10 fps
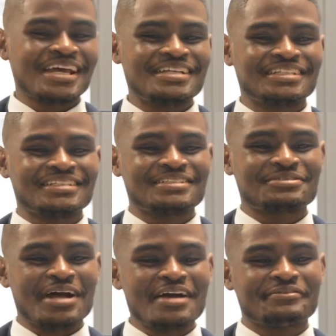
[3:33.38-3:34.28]
And then, so
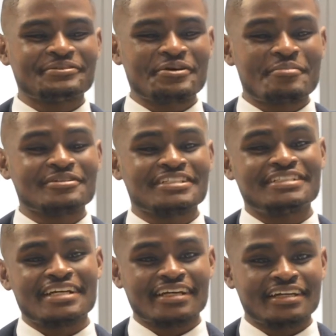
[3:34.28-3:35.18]
after almost a
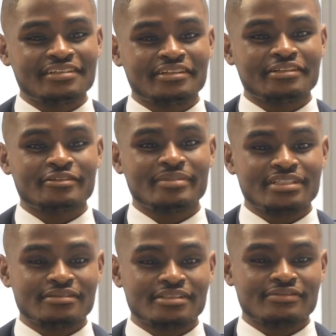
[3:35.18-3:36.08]
decade later, you've been
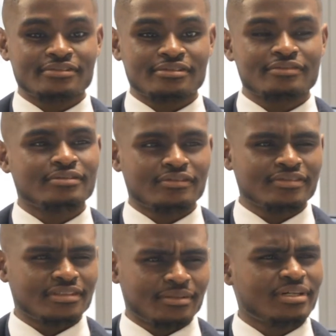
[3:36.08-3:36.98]
doing this for over
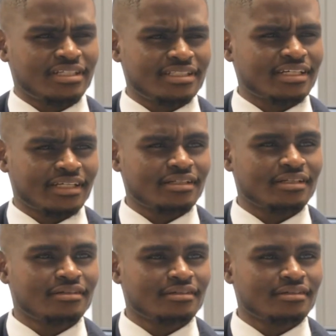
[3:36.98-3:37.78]
about a decade now?